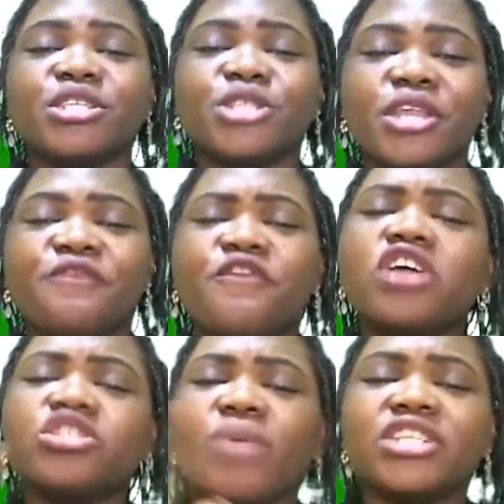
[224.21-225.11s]
So the
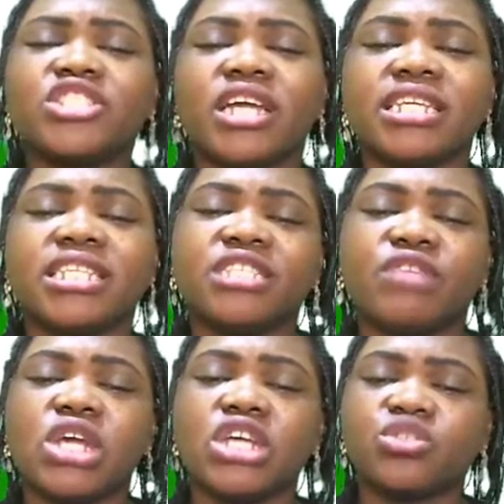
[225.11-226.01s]
first question in this
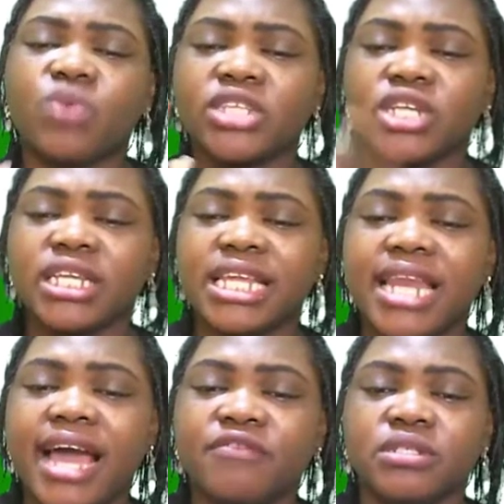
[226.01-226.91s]
video is question
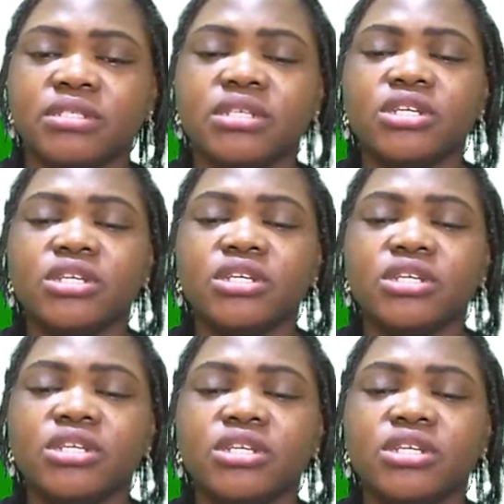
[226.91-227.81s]
11. So